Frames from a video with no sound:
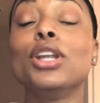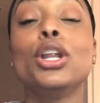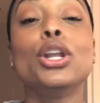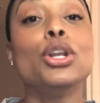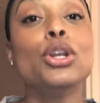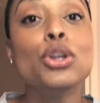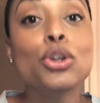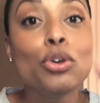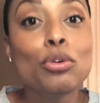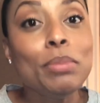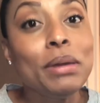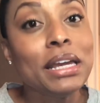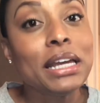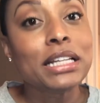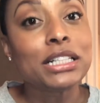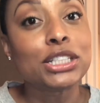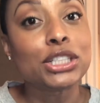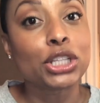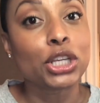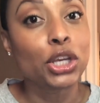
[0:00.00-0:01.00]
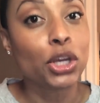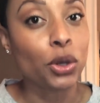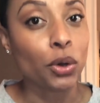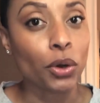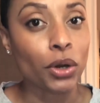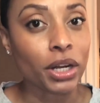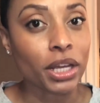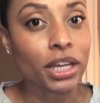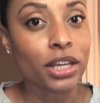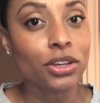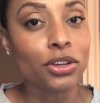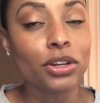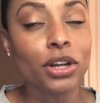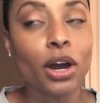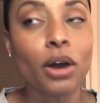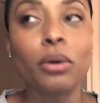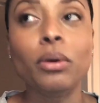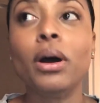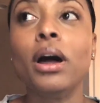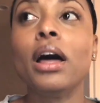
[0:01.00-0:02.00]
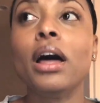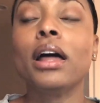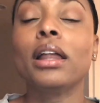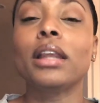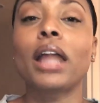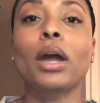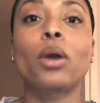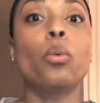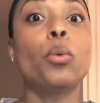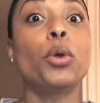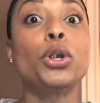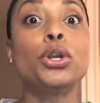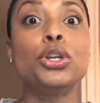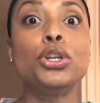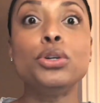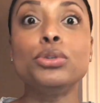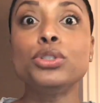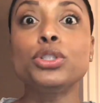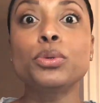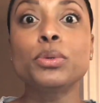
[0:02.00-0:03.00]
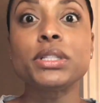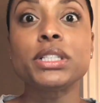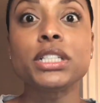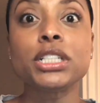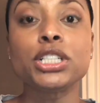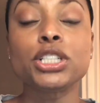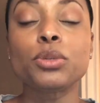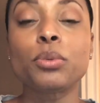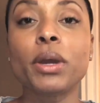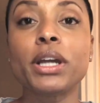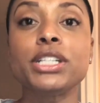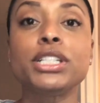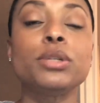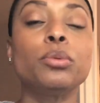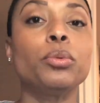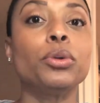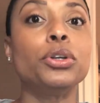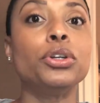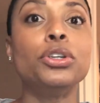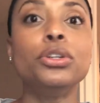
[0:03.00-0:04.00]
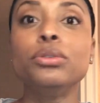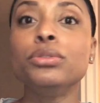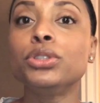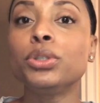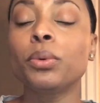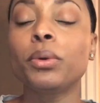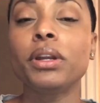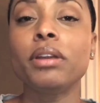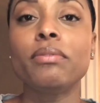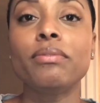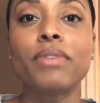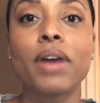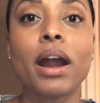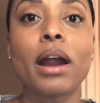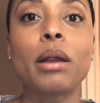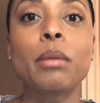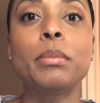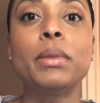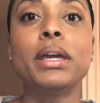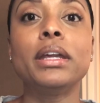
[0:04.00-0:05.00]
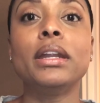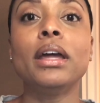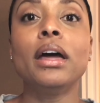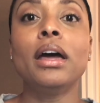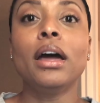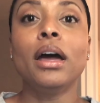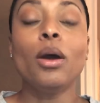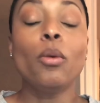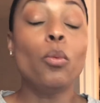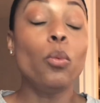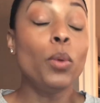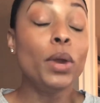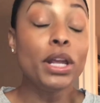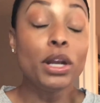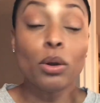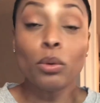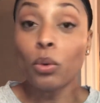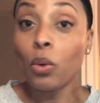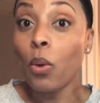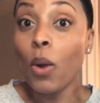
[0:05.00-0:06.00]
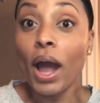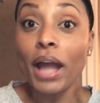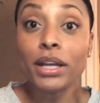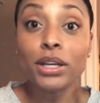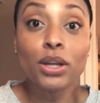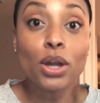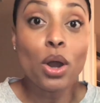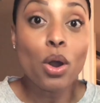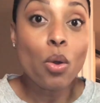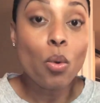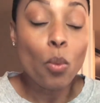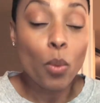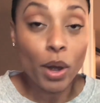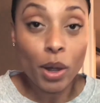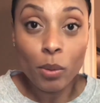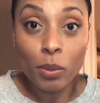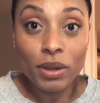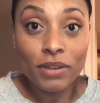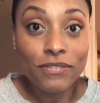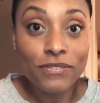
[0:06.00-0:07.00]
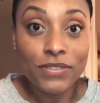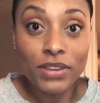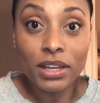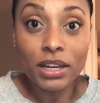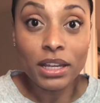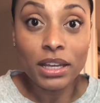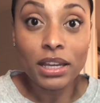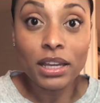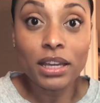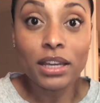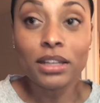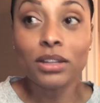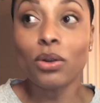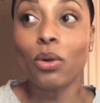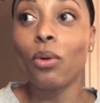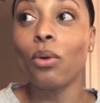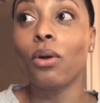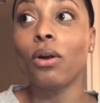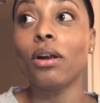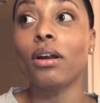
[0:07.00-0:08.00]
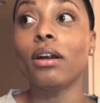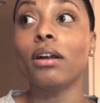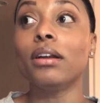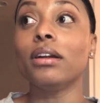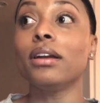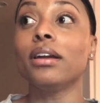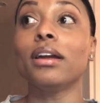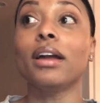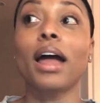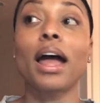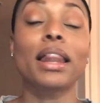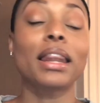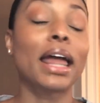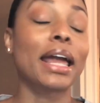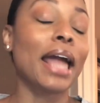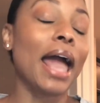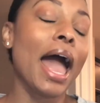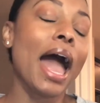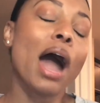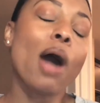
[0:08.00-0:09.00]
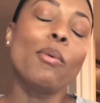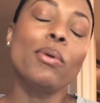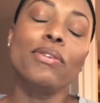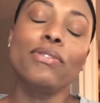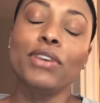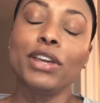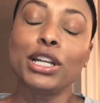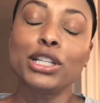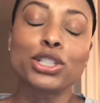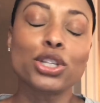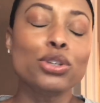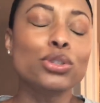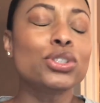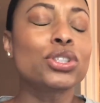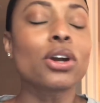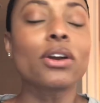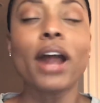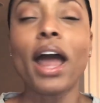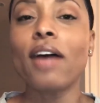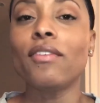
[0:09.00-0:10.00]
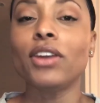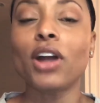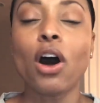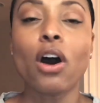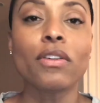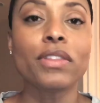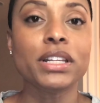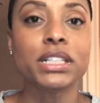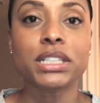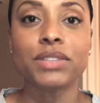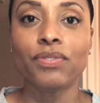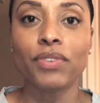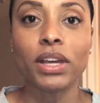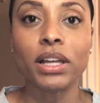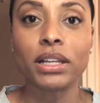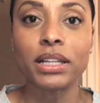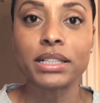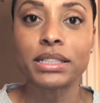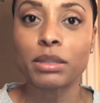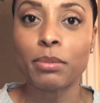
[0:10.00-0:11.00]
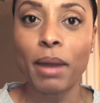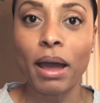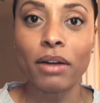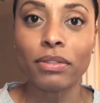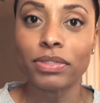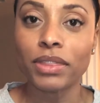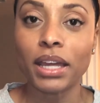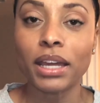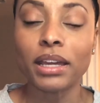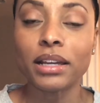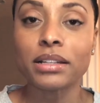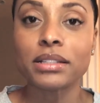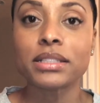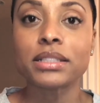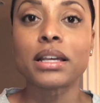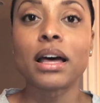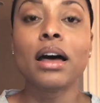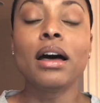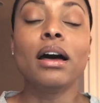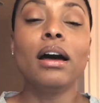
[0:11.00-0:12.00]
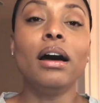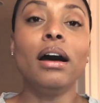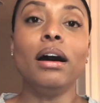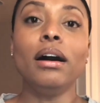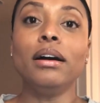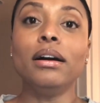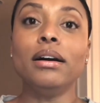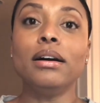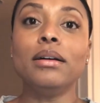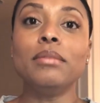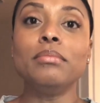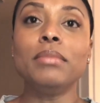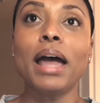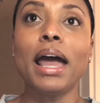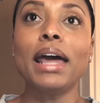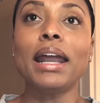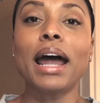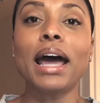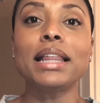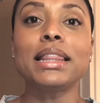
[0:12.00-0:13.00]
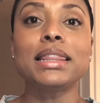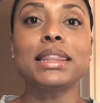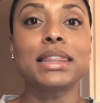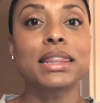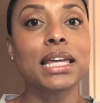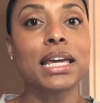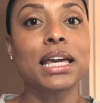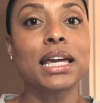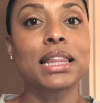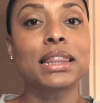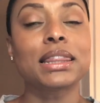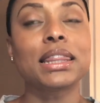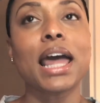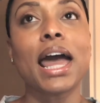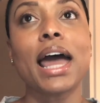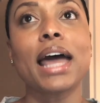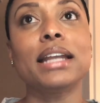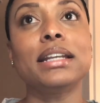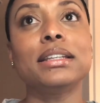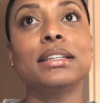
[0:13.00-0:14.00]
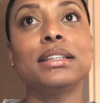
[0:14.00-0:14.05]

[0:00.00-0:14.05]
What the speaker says: newbie insecurity, like we're new to a situation, we're new to an environment, we don't quite know where we fit in or like how we fit in. So you start having all these feelings about things. And I think that